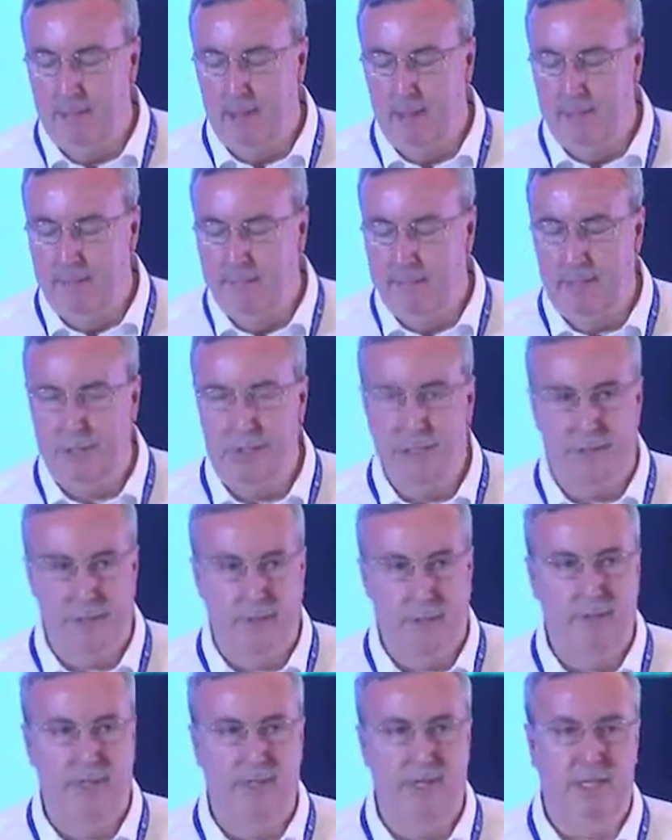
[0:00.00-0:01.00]
than just
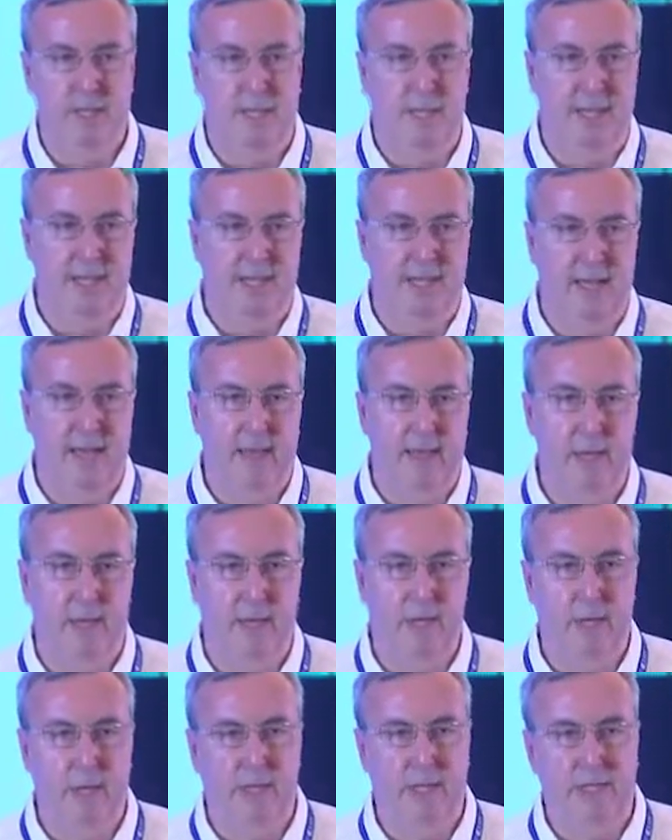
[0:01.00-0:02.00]
universal basic
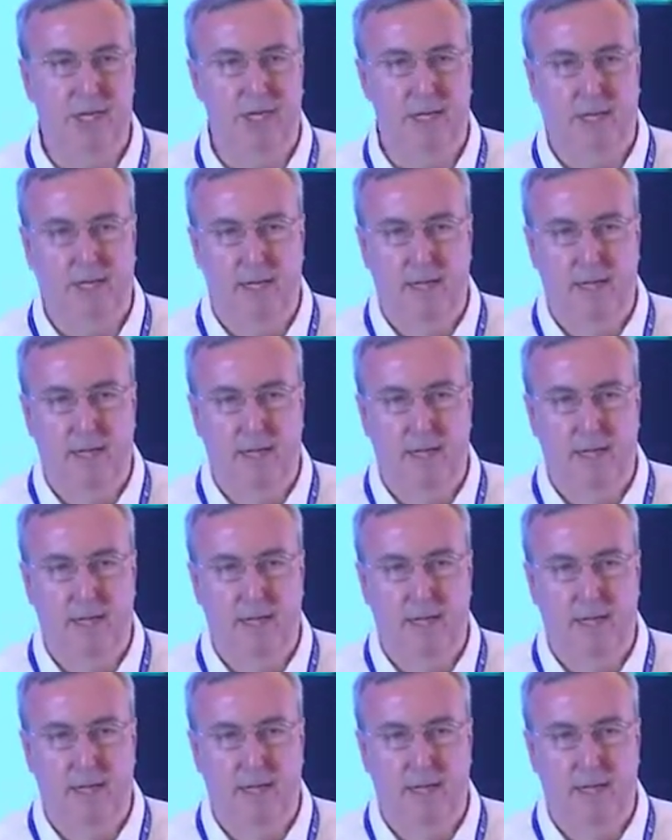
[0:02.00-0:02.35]
income, which,